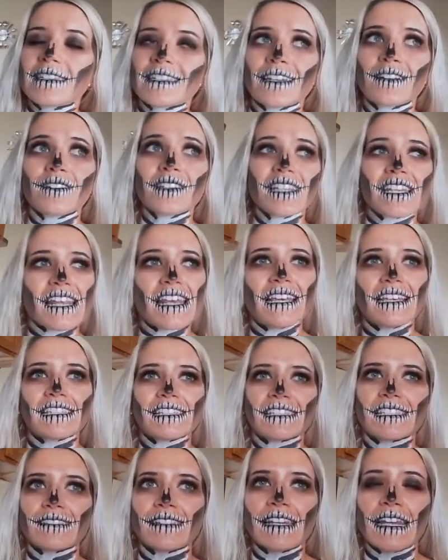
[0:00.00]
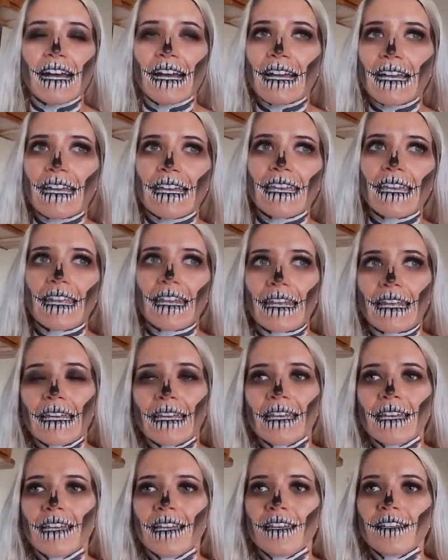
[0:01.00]
It only takes 9
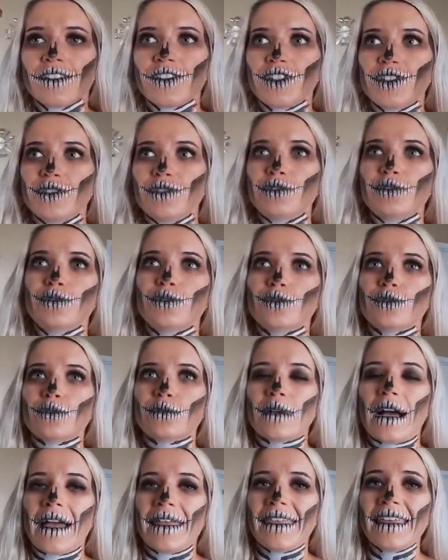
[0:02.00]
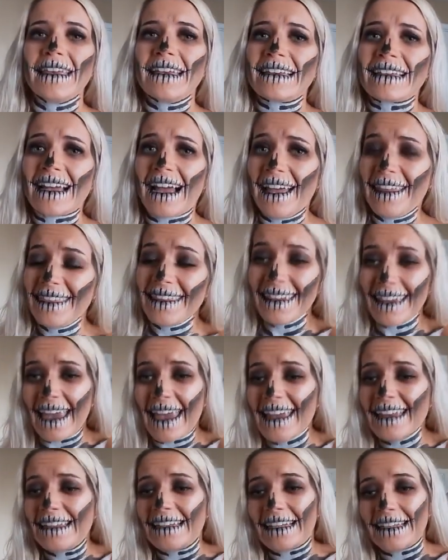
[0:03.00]
to I think
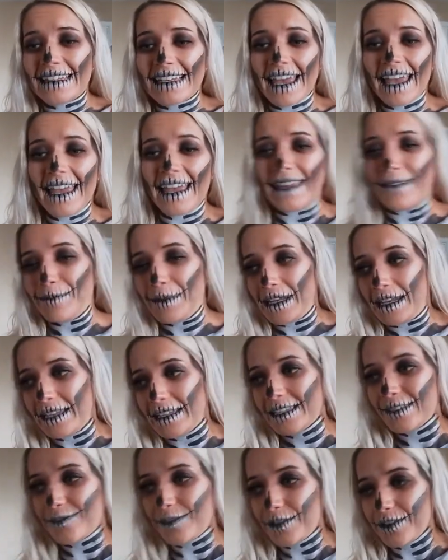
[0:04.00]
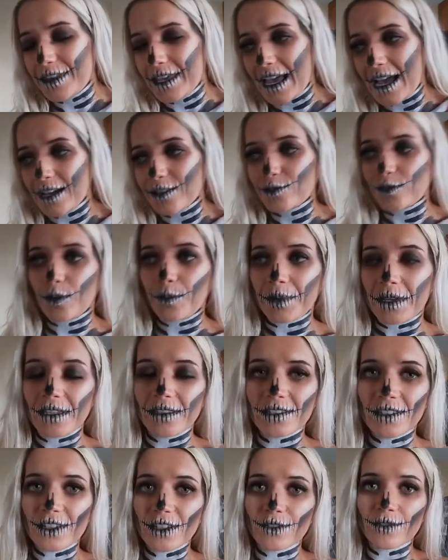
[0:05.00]
8 to 10 minutes for the actual
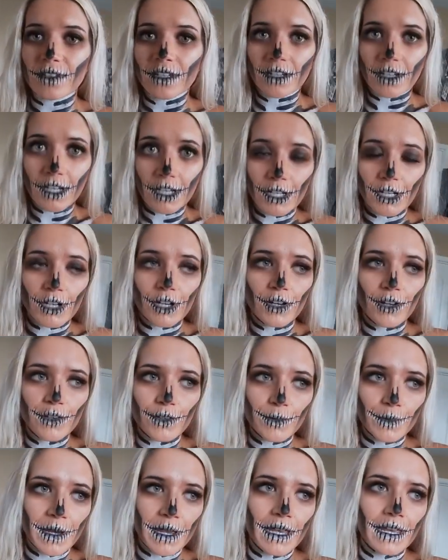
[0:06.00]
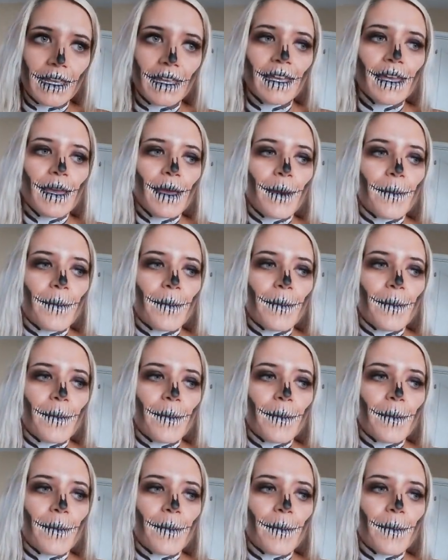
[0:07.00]
pizza dough to cook all the way.